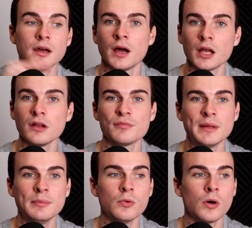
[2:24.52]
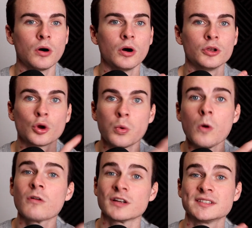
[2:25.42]
a lot of people on
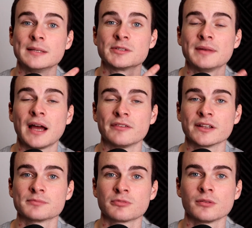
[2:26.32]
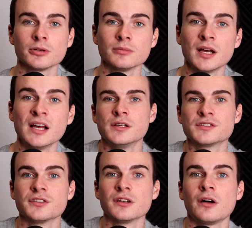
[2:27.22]
Quora seem to be having this problem,
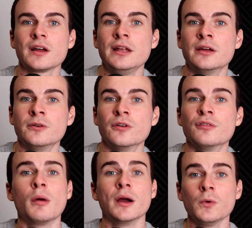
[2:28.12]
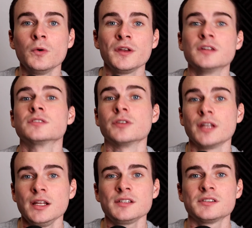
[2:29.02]
so the likelihood of my audience on
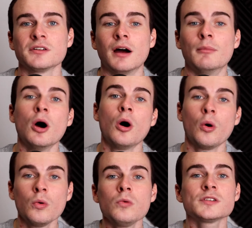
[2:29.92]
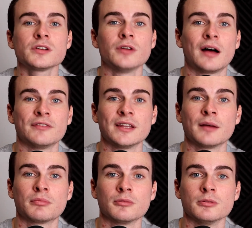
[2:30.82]
Instagram also having
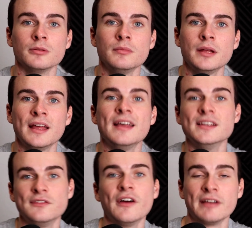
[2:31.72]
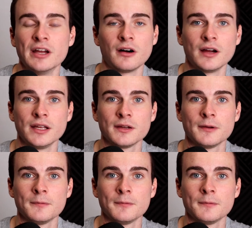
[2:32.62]
that problem is very high.